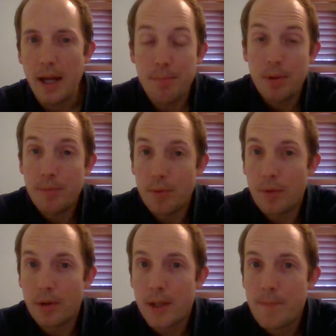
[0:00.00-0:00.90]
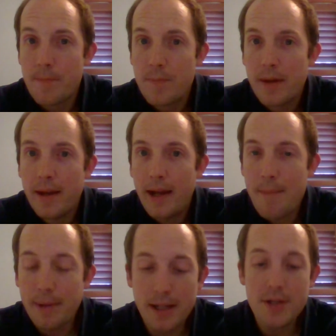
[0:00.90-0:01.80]
He put them to work.
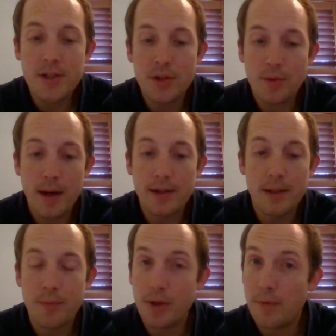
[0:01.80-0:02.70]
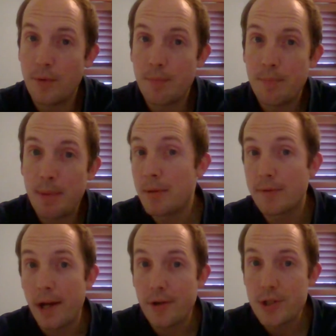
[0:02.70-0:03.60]
And because he surrounded himself with people
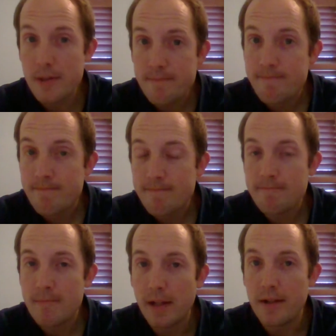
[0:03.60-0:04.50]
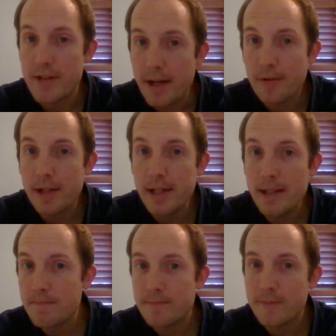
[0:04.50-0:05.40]
of character and
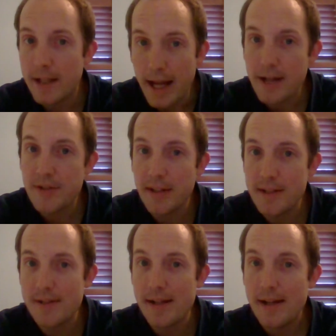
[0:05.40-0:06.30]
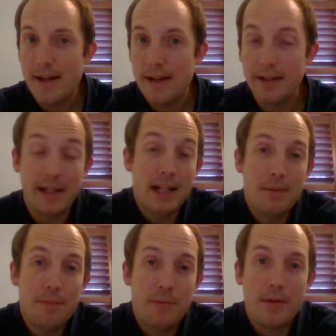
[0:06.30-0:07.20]
integrity and excellence, the
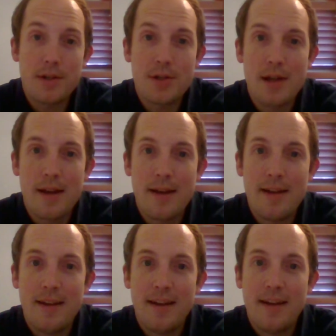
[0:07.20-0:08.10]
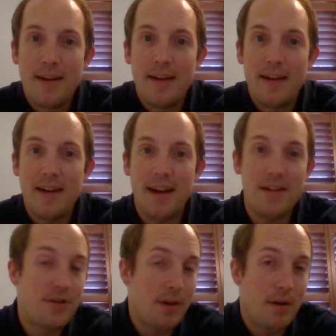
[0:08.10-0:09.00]
kingdom flourished.
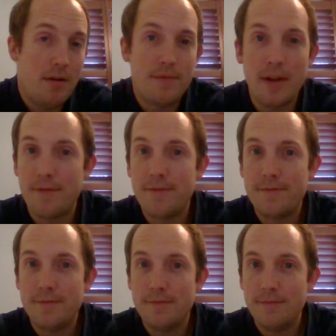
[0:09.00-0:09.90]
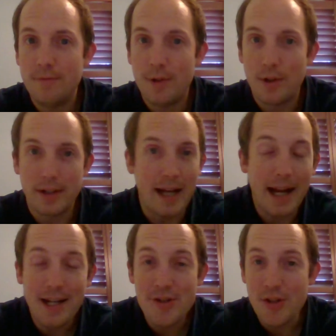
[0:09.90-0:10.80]
And so if we're
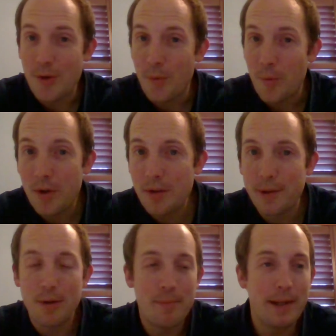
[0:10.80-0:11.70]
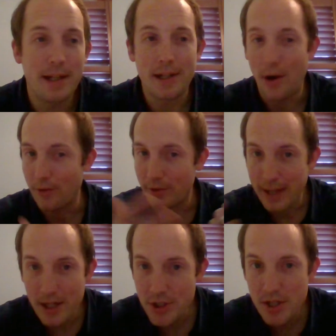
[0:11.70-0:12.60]
engaged in a work, whether it be in a
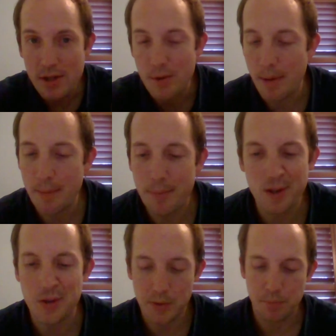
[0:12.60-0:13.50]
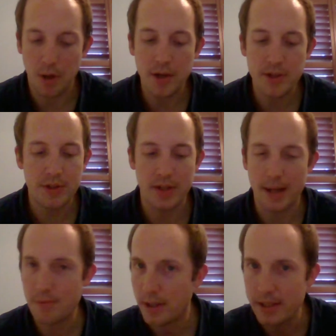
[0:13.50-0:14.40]
congregation or maybe there's projects that
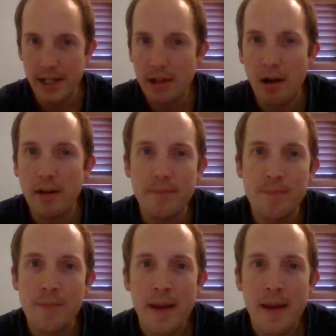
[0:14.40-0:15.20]
I'm trying to take on,